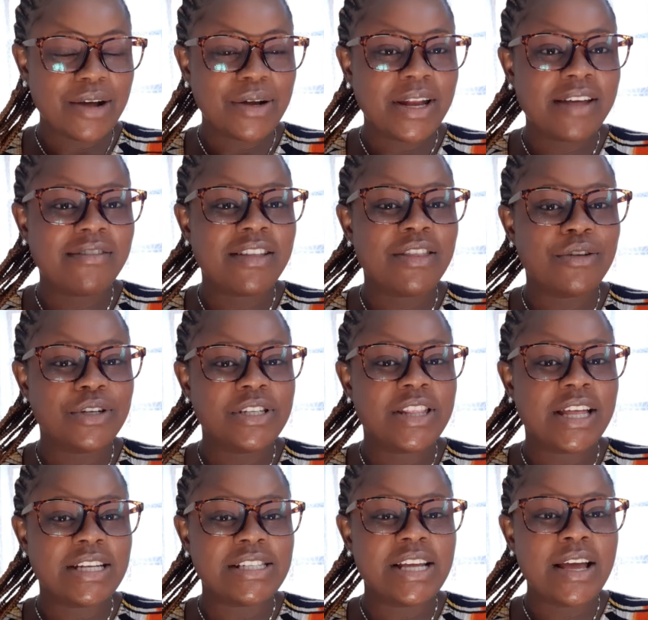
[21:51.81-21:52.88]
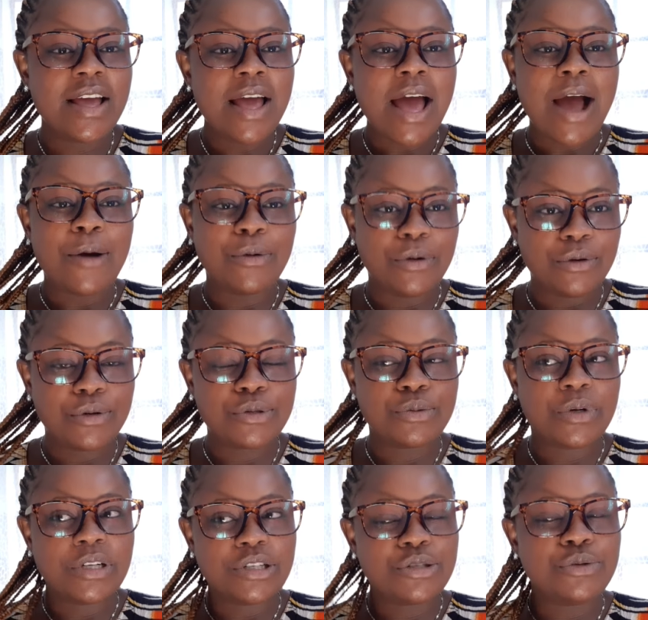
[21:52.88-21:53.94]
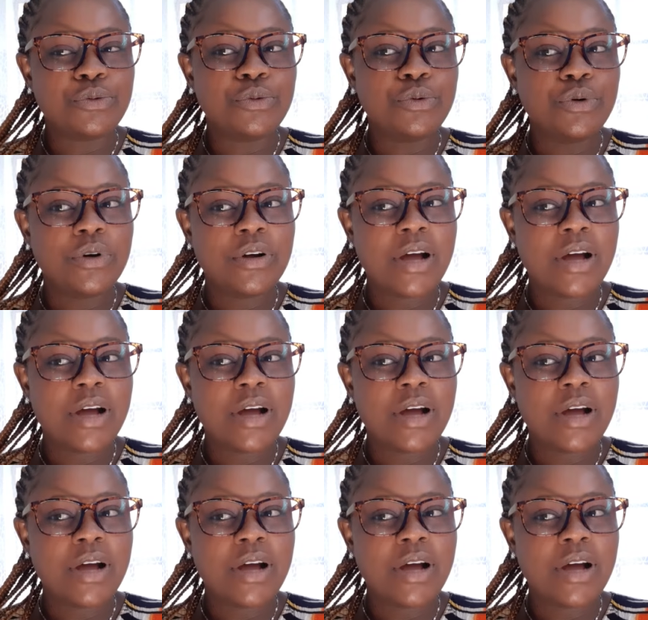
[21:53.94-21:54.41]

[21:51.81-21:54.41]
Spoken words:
I never thought that I would not want to